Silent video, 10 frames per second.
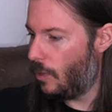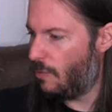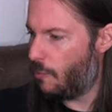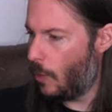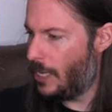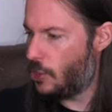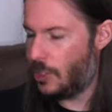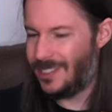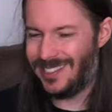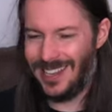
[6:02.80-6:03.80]
a fresh
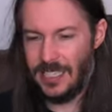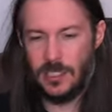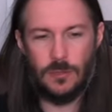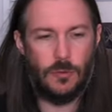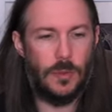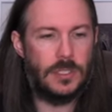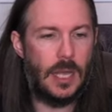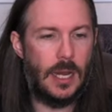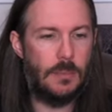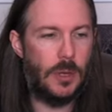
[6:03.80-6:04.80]
slice from the
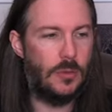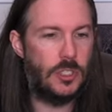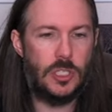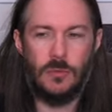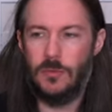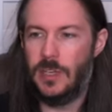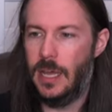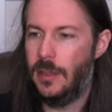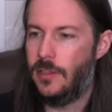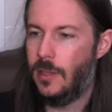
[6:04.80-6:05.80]
tiny bone shiv of
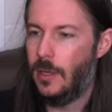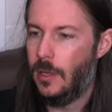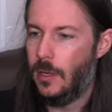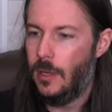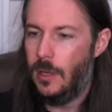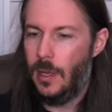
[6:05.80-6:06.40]
death,